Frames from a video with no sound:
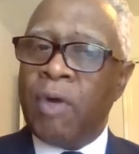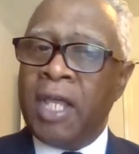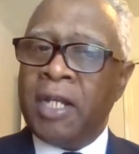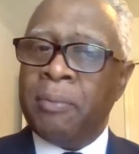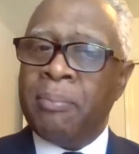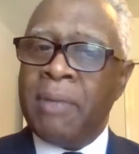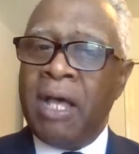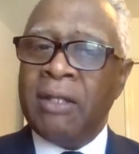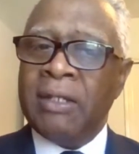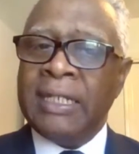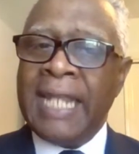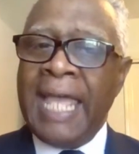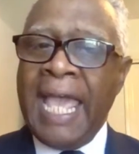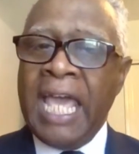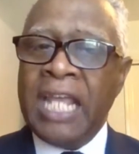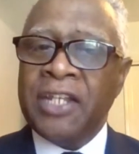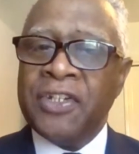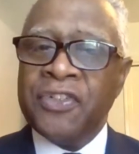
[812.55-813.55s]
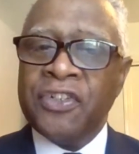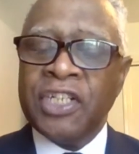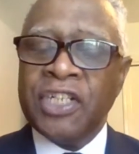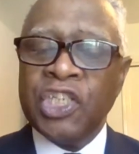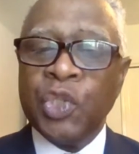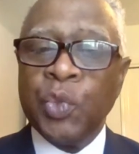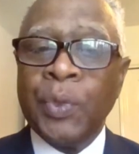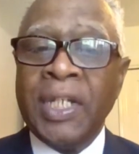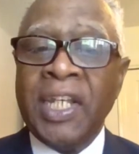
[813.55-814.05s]
Right about
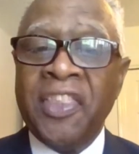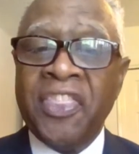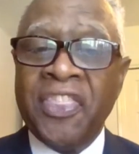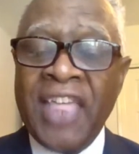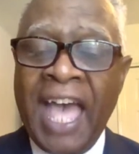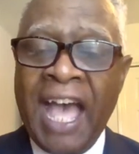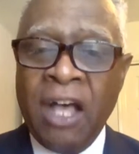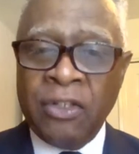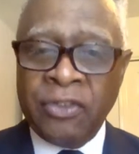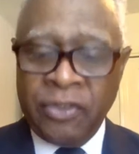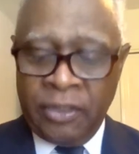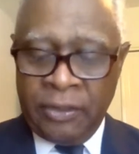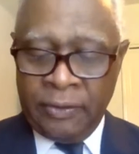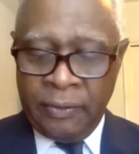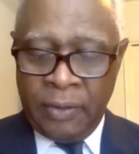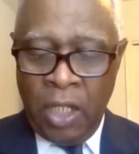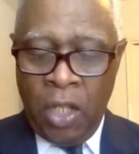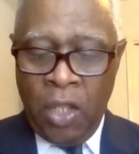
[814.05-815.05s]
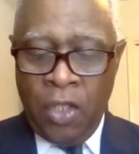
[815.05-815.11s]
920,000.